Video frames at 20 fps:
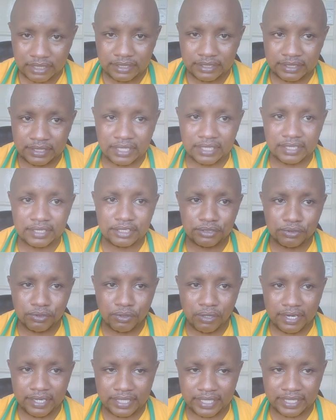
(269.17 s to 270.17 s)
change
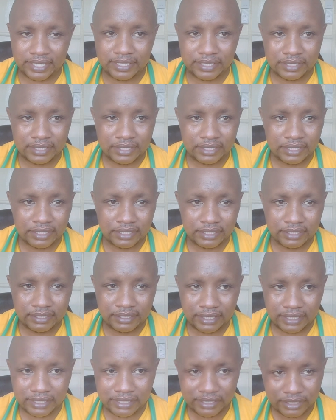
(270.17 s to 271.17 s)
your daily
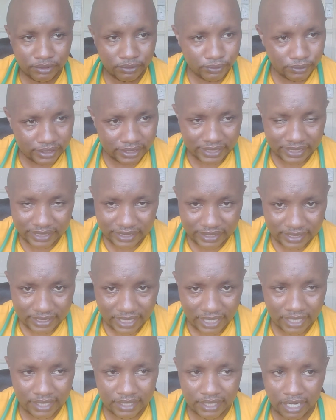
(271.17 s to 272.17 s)
routine,
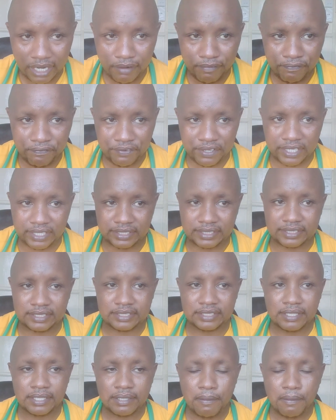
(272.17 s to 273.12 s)
and affect